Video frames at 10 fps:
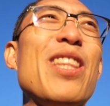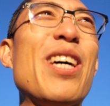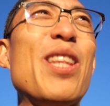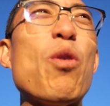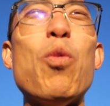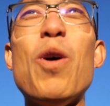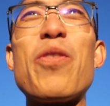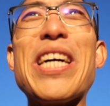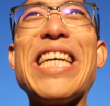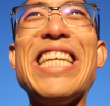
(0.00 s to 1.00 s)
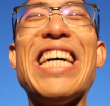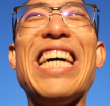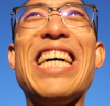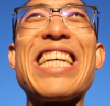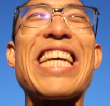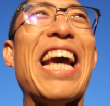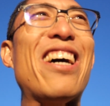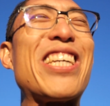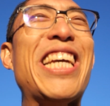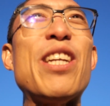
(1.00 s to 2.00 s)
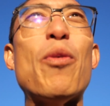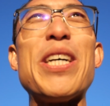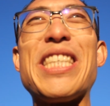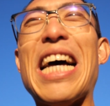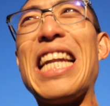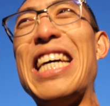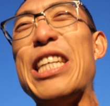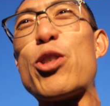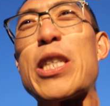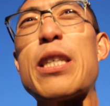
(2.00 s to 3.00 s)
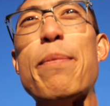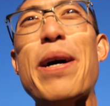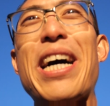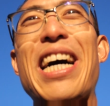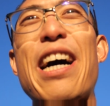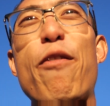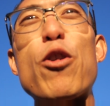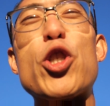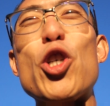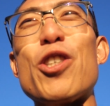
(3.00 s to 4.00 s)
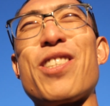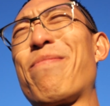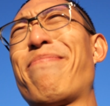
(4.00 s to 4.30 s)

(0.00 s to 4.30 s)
the wolf gonna eat a kale quinoa salad and drink some fruit juice?